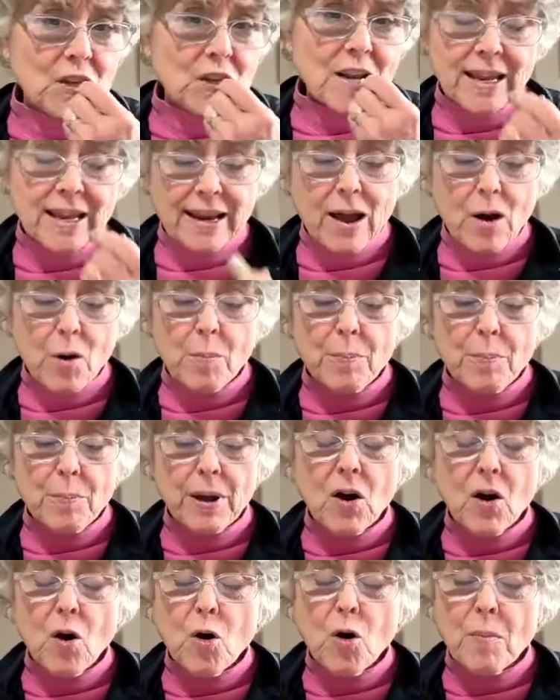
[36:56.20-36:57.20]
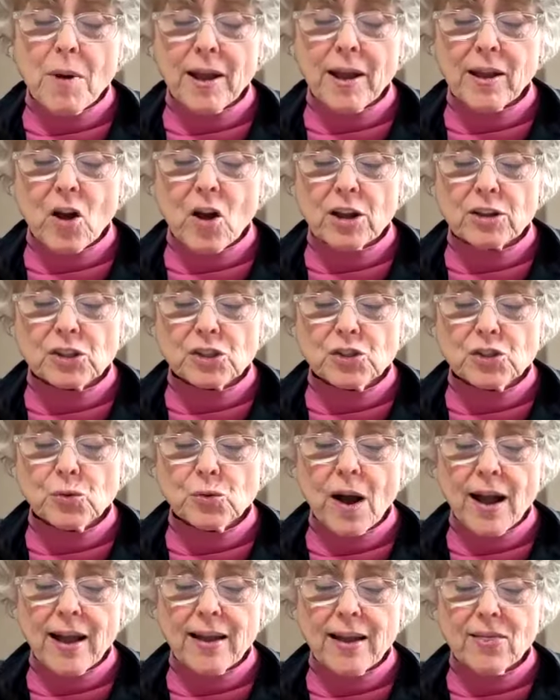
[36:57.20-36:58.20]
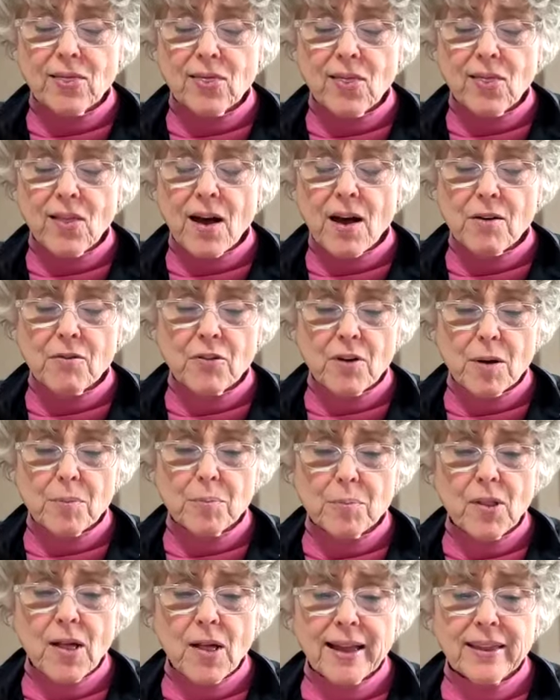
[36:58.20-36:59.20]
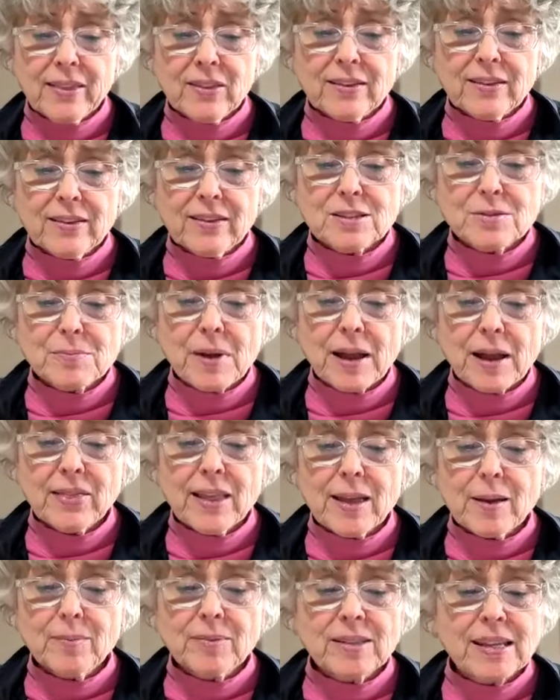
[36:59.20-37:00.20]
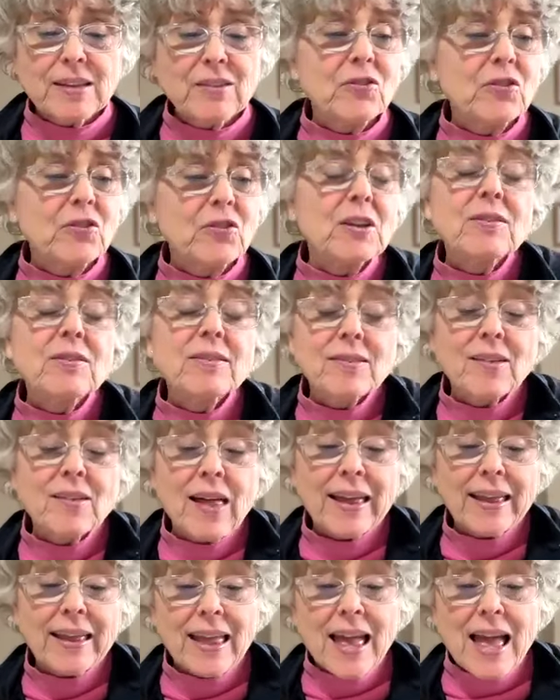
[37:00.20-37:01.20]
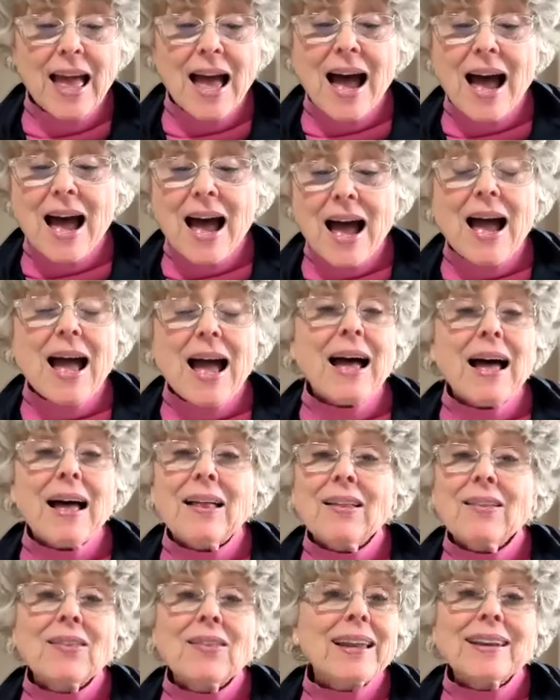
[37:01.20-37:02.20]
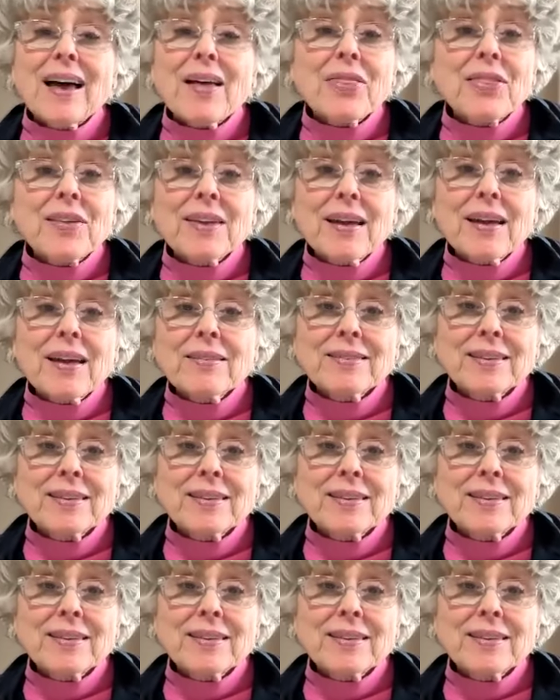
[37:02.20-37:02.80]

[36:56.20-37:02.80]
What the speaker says: check it out. But oh my gosh, do I love applying this to my lips. It feels like nothing